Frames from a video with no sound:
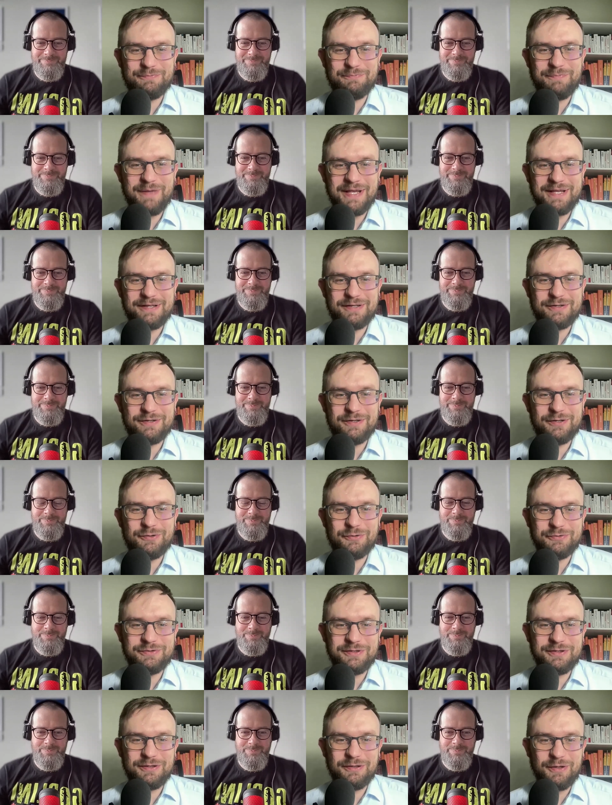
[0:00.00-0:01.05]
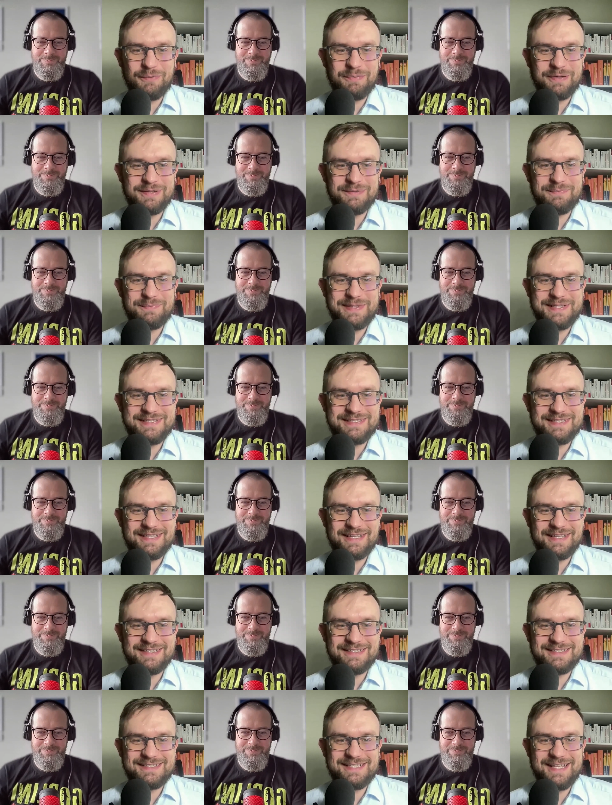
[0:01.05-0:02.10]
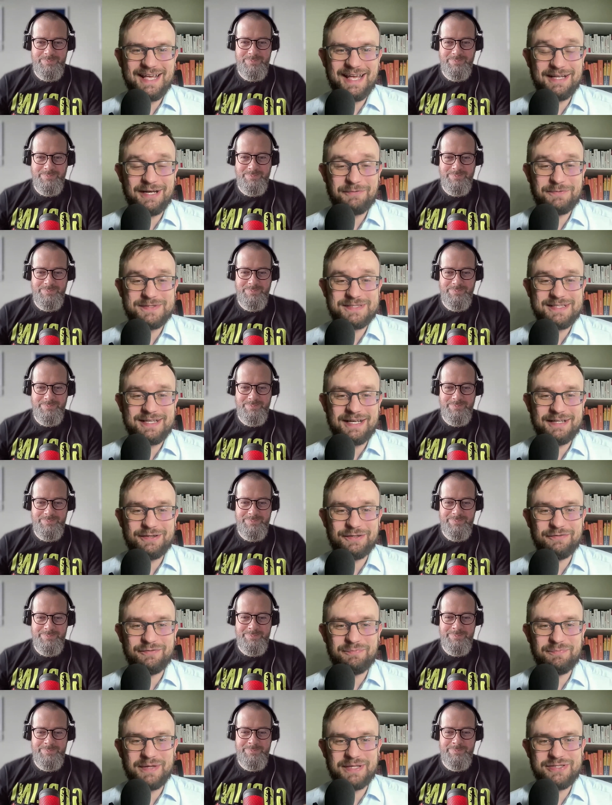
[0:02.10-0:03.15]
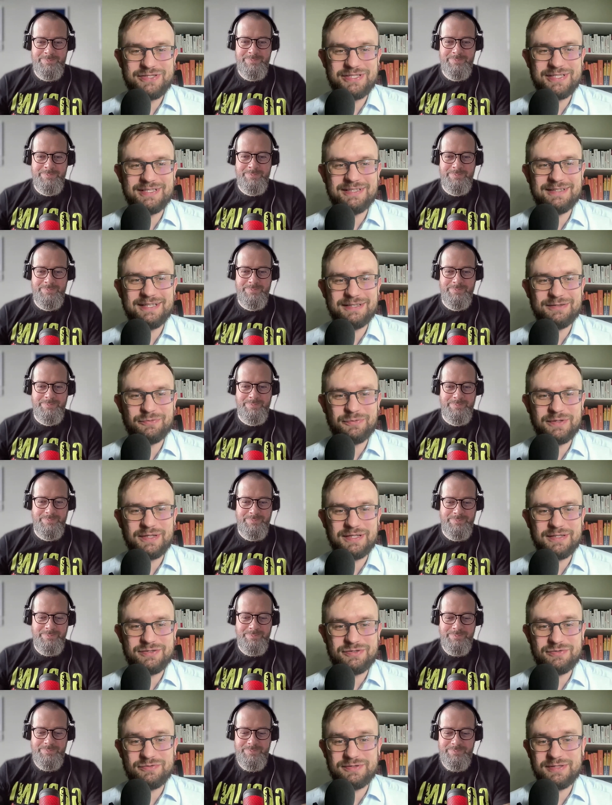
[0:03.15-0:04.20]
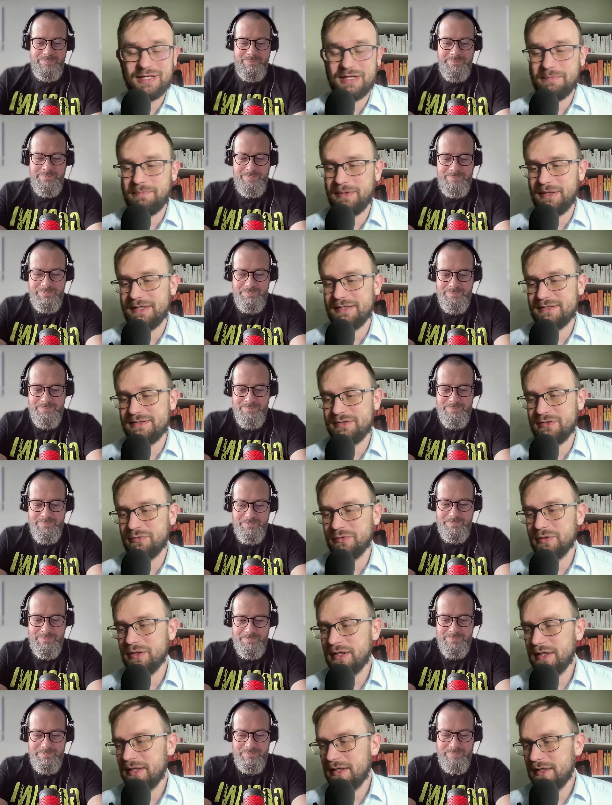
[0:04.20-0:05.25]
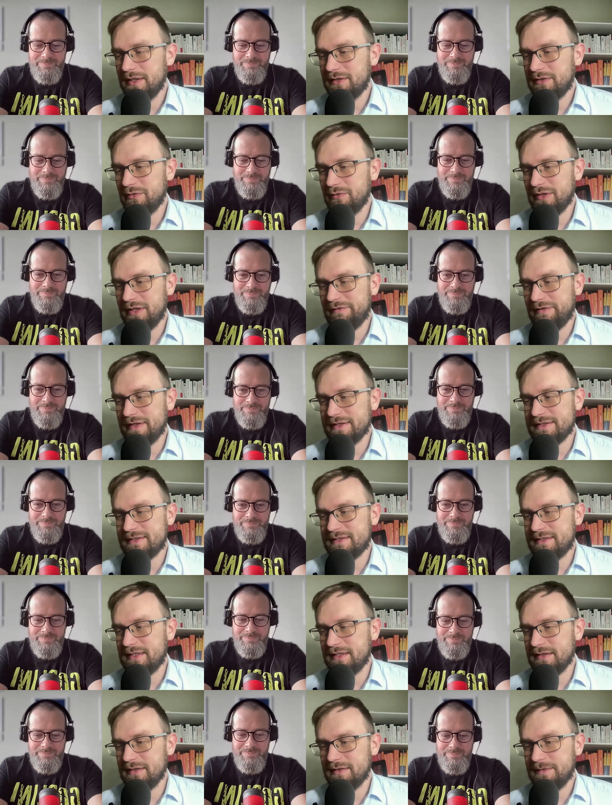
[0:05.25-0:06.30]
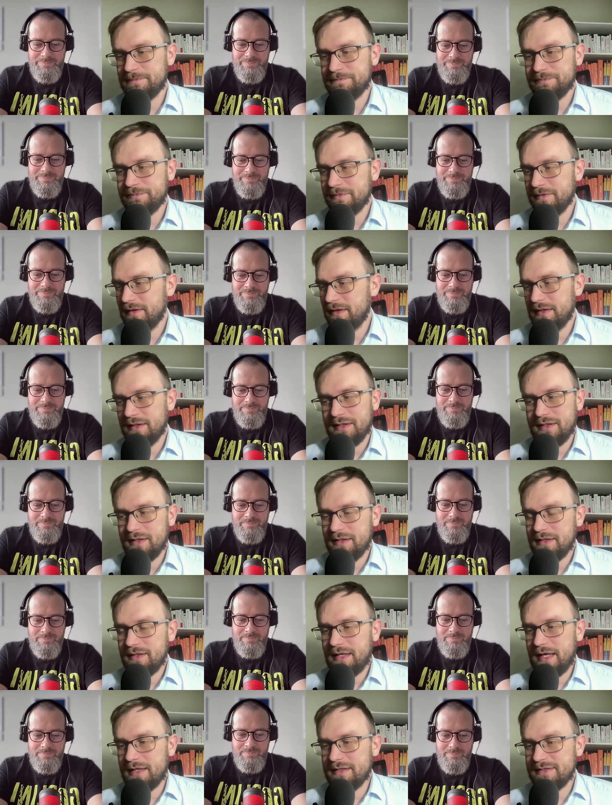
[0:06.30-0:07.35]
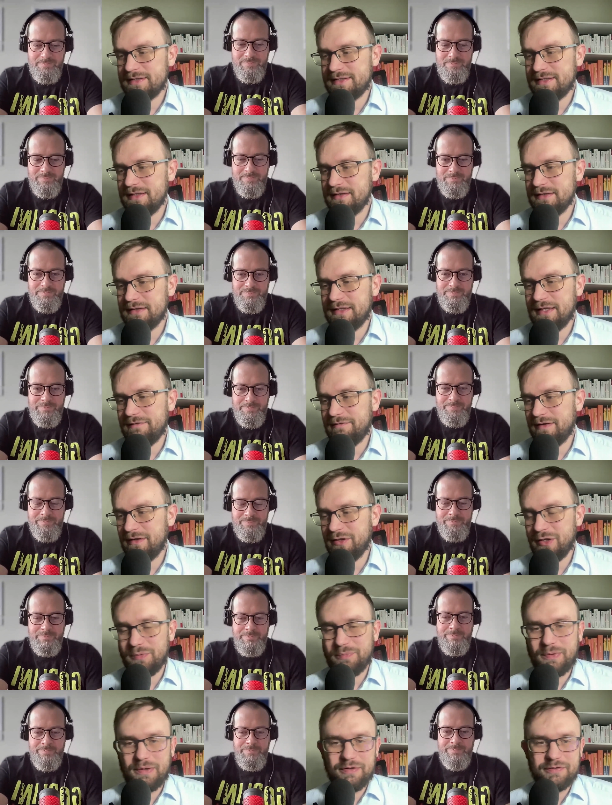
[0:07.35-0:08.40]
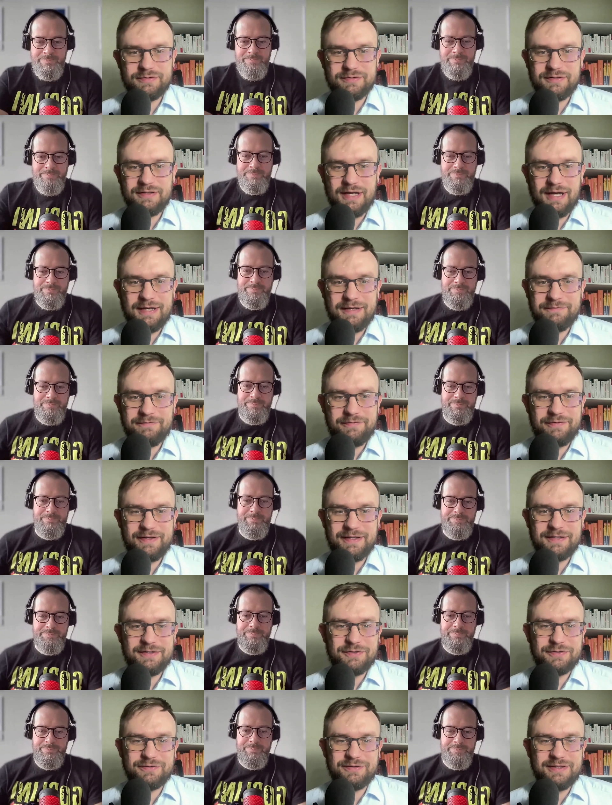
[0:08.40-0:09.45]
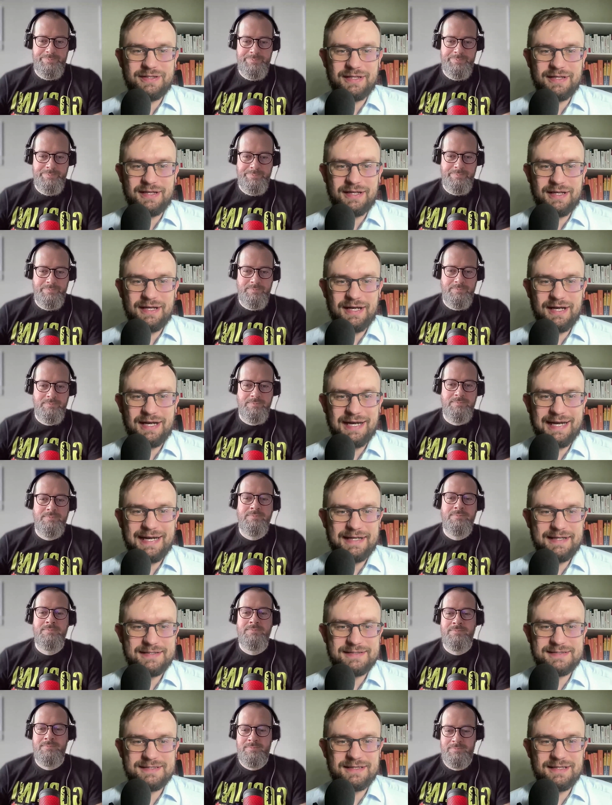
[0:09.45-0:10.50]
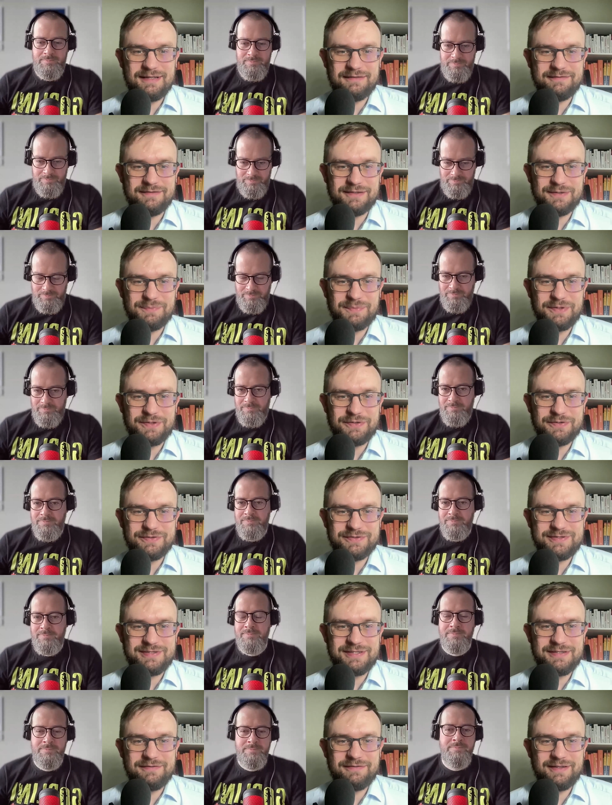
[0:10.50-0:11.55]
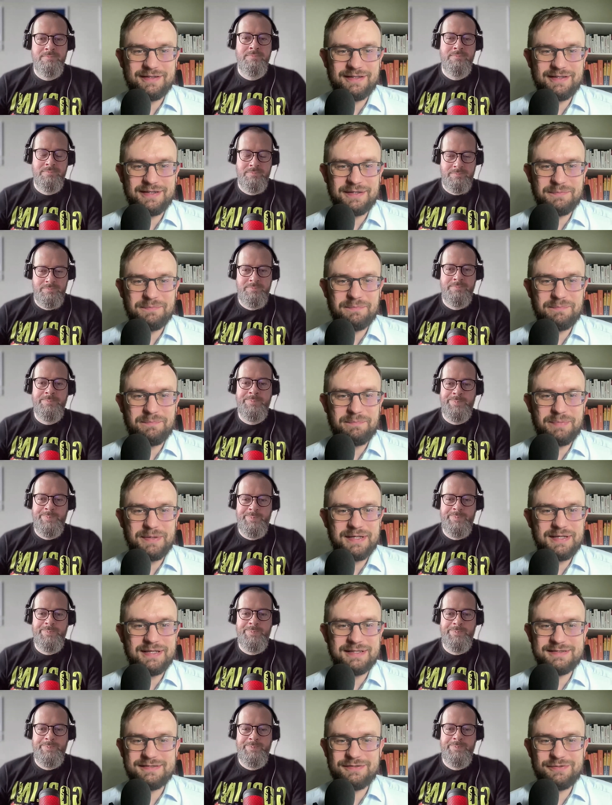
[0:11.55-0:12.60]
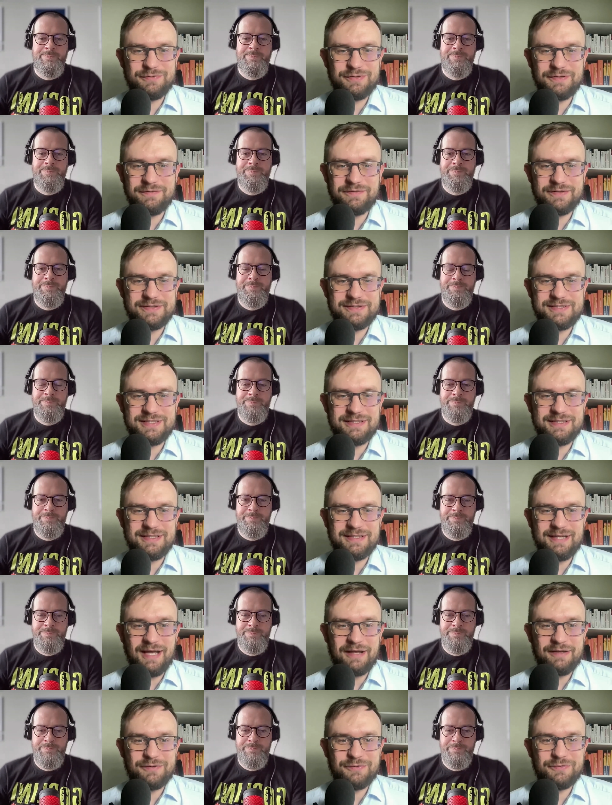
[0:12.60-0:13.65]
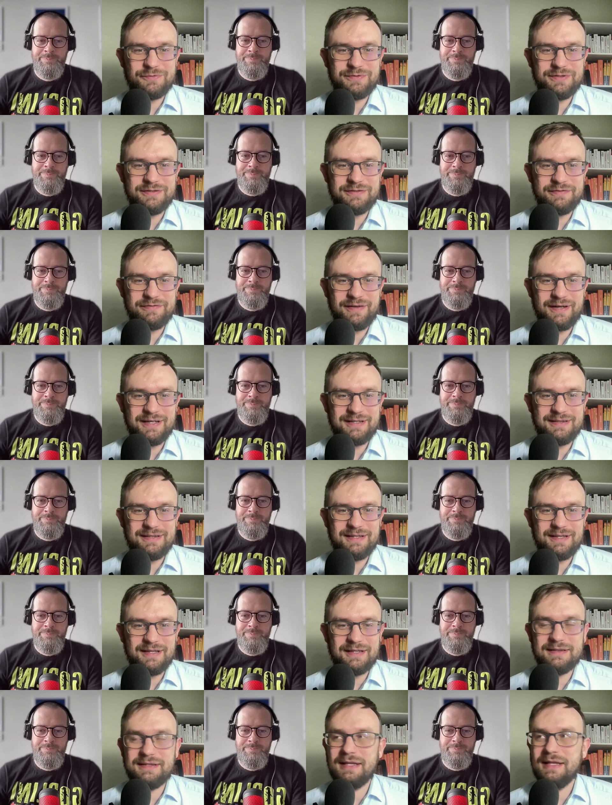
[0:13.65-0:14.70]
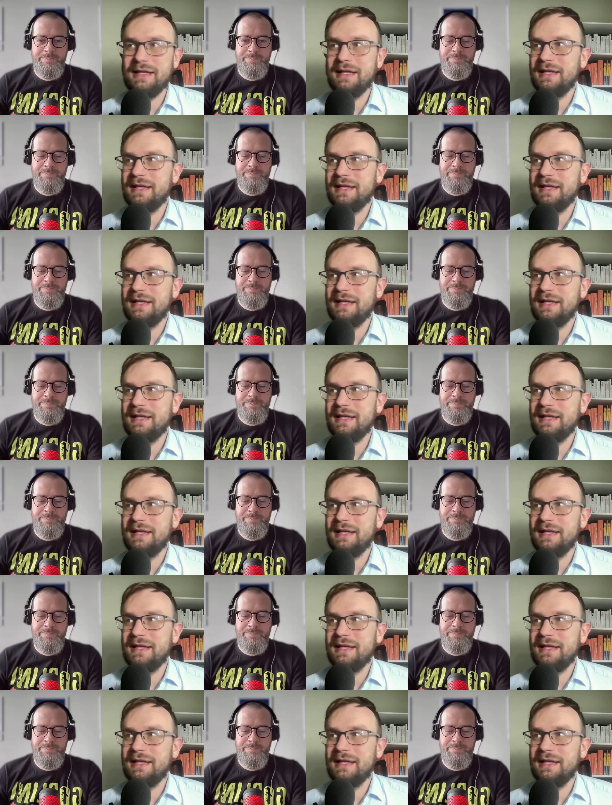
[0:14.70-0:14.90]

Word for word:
Speaker 1: make good global business now it's kind of magic that we can choose our place to to live and still and still develop on i think on the highest level because even in the biggest university i couldn't find that